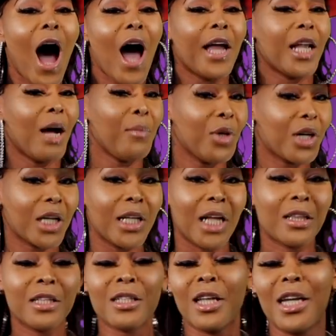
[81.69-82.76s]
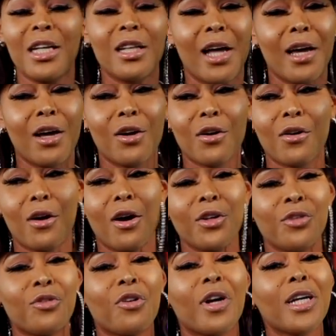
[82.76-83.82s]
And I'm looking at this lady like,
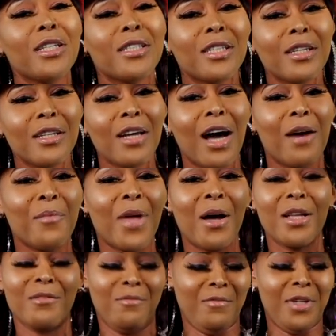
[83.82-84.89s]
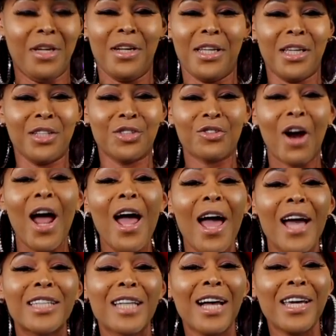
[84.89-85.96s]
girl, you crazy. I'm not getting in
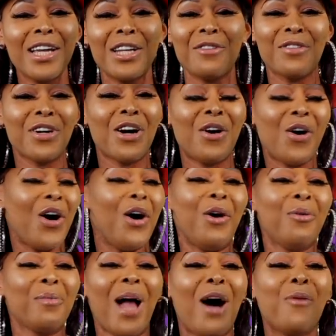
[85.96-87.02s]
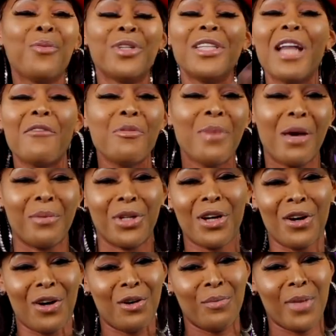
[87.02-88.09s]
drags. I can't even go home. I would never be able to
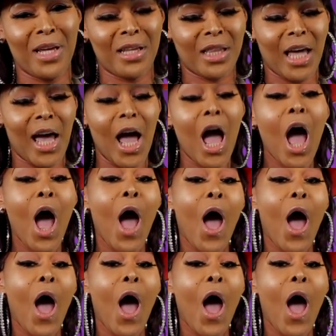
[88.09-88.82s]
go home like that.